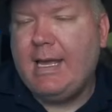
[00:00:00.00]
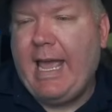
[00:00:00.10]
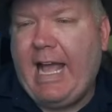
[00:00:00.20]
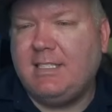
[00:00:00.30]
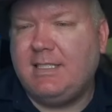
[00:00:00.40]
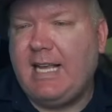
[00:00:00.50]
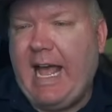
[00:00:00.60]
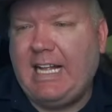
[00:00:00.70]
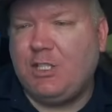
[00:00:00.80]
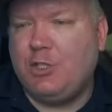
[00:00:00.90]
Kansas
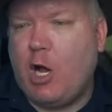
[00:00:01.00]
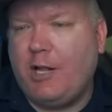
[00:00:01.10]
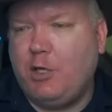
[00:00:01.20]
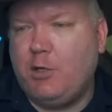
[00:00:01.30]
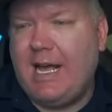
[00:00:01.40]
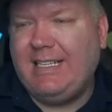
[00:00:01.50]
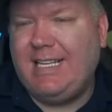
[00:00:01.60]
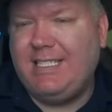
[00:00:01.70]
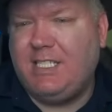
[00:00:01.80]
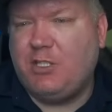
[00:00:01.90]
had sought the United
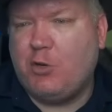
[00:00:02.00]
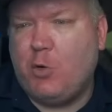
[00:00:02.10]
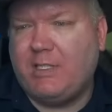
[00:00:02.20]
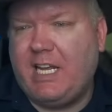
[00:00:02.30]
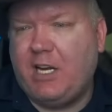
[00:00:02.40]
States District Court's